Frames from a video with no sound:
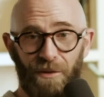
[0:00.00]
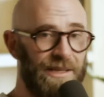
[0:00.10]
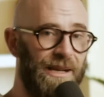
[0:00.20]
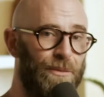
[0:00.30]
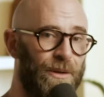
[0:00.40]
For
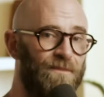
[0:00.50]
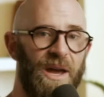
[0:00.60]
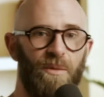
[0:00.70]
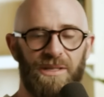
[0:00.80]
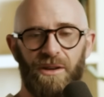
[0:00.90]
example,
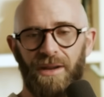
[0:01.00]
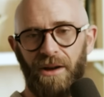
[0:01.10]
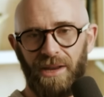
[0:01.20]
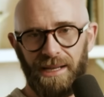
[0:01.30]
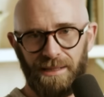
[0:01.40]
there was no
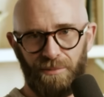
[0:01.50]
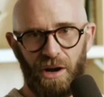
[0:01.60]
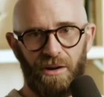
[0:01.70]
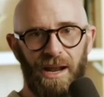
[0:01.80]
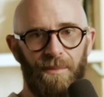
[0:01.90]
calculator
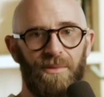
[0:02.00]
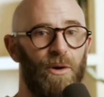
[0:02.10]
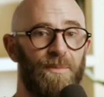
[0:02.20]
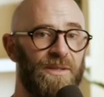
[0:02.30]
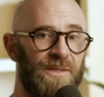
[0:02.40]
program,
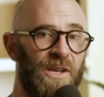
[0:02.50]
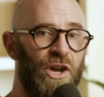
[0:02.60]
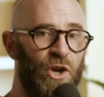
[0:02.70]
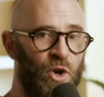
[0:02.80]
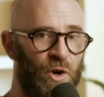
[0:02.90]
not because
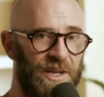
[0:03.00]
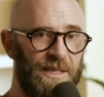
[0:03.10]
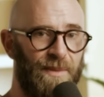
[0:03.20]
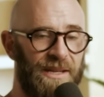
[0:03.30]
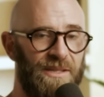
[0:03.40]
God
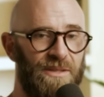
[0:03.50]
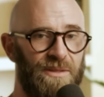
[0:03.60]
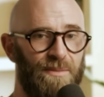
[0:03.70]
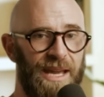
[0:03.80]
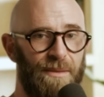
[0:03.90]
expected you
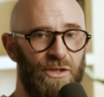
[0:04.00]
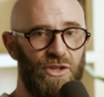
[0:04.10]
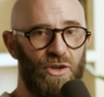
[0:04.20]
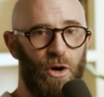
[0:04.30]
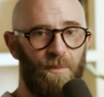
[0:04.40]
to be able to
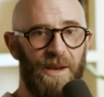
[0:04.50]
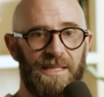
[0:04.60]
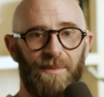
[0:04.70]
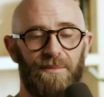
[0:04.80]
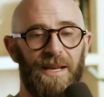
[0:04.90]
do
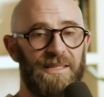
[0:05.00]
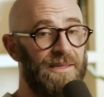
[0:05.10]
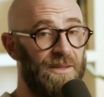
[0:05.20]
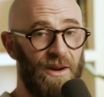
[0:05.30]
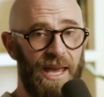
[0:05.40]
complex
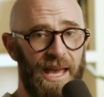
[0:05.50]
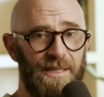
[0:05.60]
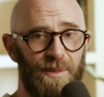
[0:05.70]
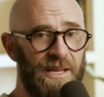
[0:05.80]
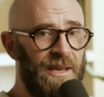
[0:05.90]
mathematics in your
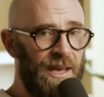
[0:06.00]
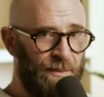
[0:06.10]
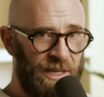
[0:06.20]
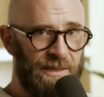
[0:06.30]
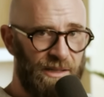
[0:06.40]
head, but
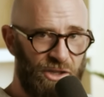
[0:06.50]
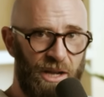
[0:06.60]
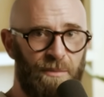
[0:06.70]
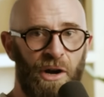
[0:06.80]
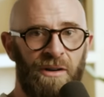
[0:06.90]
because the
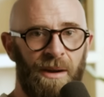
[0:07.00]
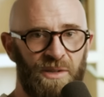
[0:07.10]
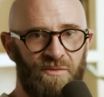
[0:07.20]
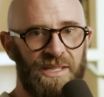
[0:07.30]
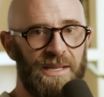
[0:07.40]
shell program
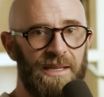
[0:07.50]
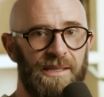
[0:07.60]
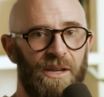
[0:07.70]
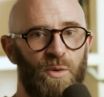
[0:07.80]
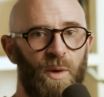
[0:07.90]
was written in
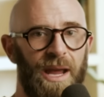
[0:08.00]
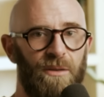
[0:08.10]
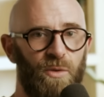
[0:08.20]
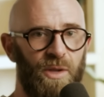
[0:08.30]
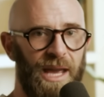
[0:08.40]
such a way
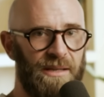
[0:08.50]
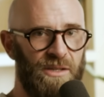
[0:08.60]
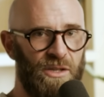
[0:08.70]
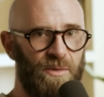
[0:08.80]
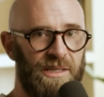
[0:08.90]
that all you had to
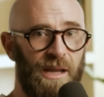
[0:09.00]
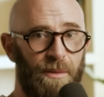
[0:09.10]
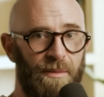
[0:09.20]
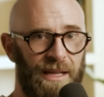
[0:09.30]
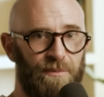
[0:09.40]
do was
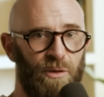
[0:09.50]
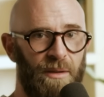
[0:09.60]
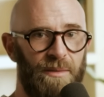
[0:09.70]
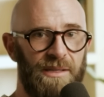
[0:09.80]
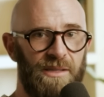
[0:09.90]
type your math
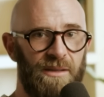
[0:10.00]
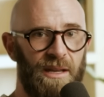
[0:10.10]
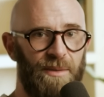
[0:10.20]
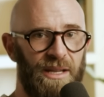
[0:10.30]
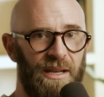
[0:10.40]
problem into the
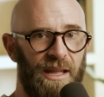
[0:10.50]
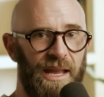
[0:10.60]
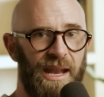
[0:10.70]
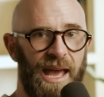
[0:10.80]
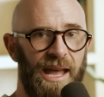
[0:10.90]
command
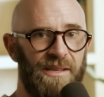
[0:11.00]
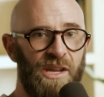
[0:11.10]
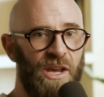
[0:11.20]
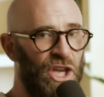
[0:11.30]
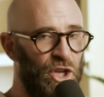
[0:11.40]
line and
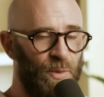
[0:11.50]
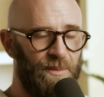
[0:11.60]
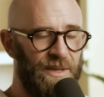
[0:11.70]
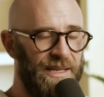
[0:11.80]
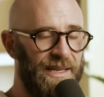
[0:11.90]
you would
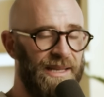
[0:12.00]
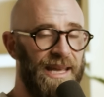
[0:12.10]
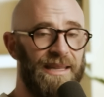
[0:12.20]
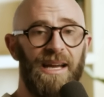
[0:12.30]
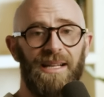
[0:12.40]
immediately
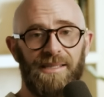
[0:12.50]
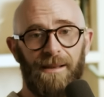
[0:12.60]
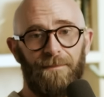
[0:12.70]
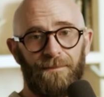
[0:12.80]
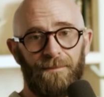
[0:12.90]
get the answer.